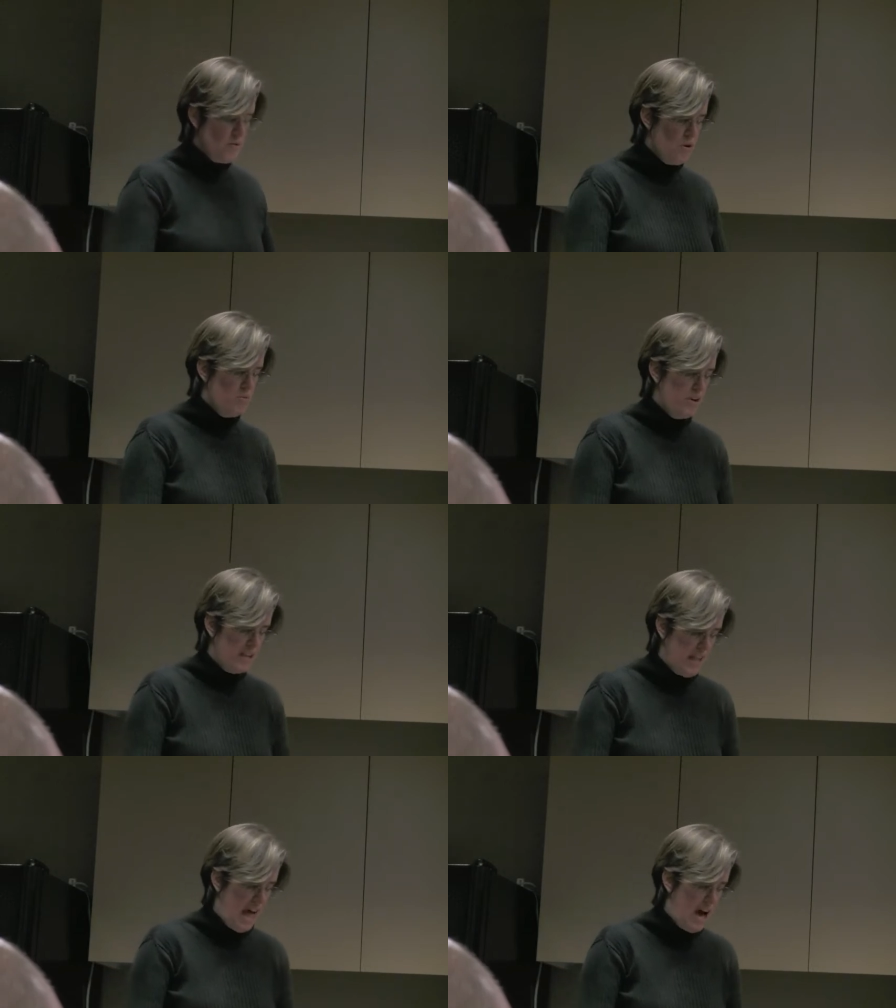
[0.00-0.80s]
rule would
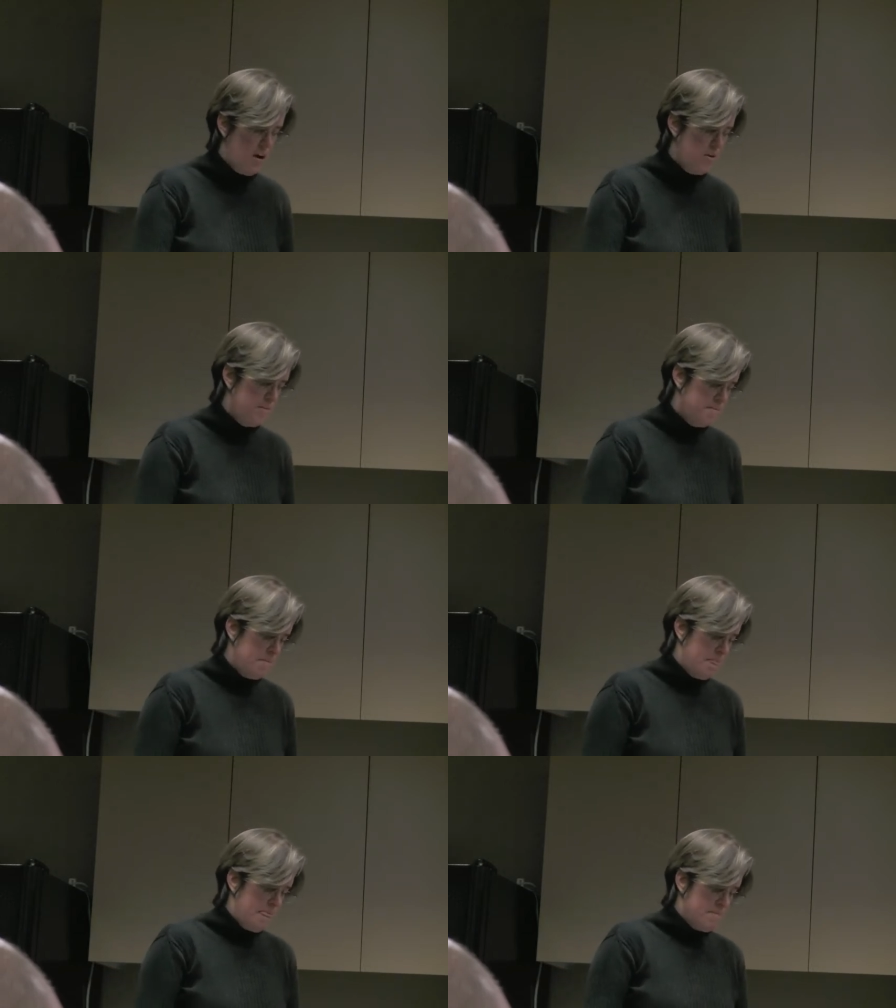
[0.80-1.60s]
allow
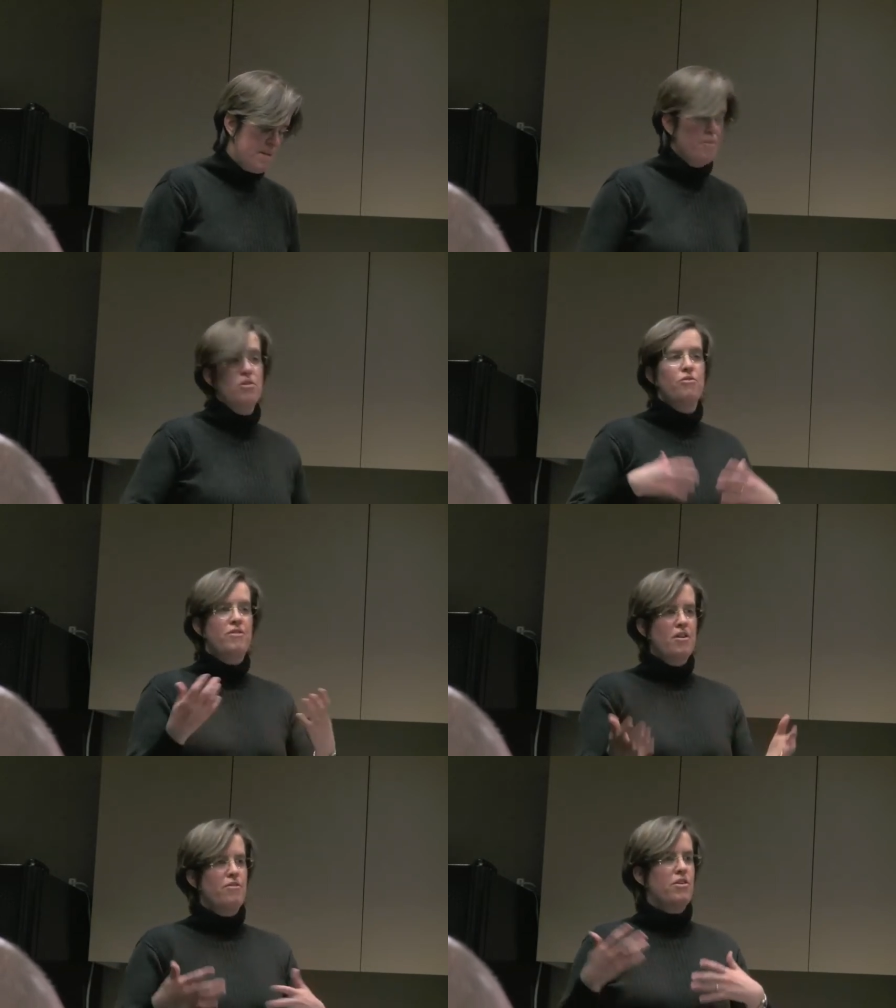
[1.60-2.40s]
people who
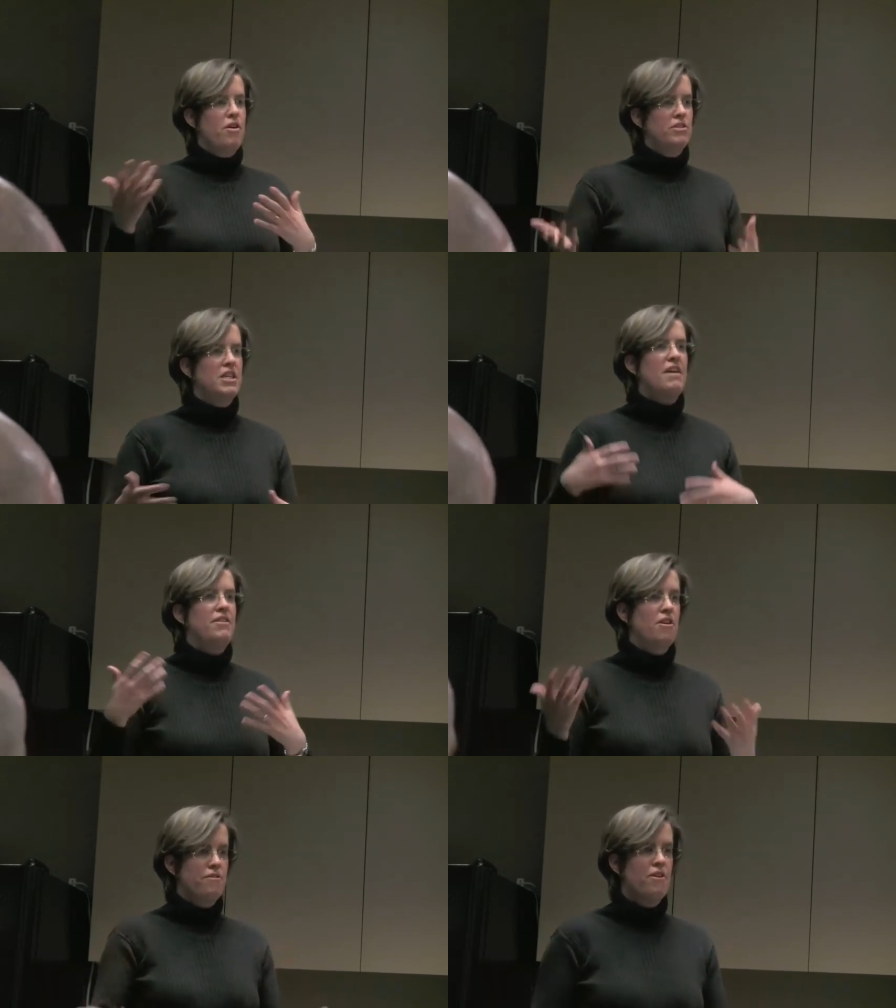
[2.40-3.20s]
fear for their own
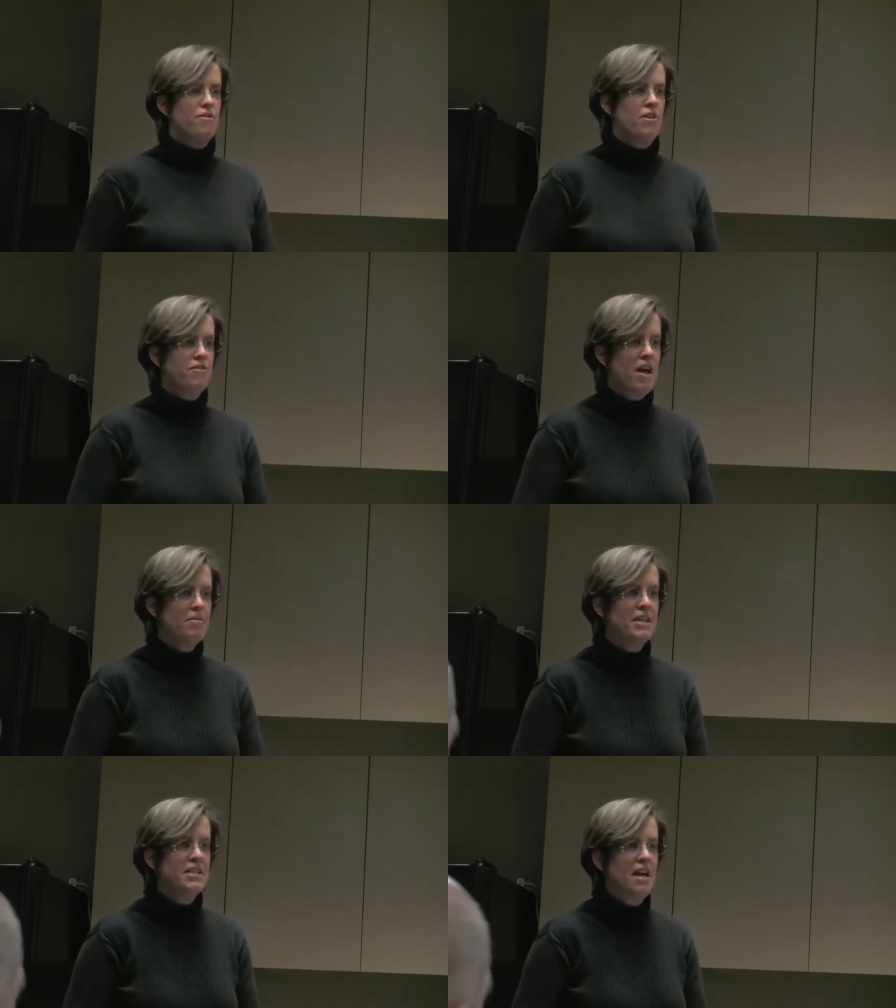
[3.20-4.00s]
safety or fear for their
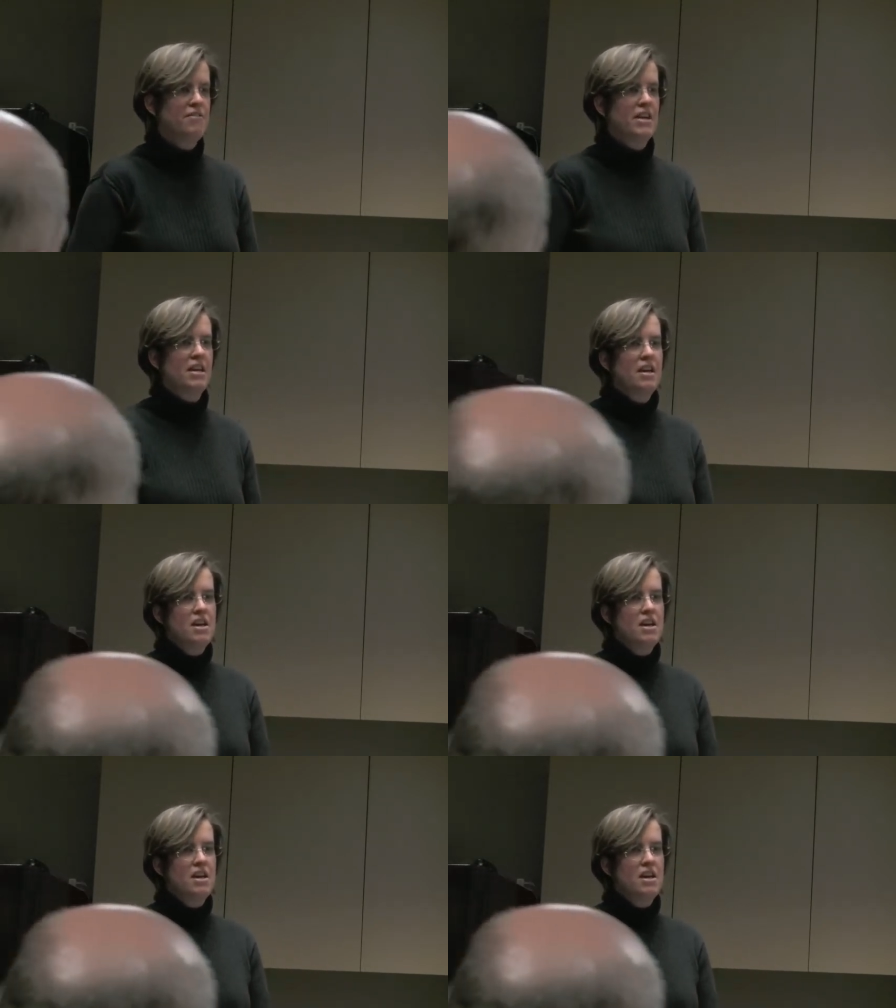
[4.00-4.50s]
family's safety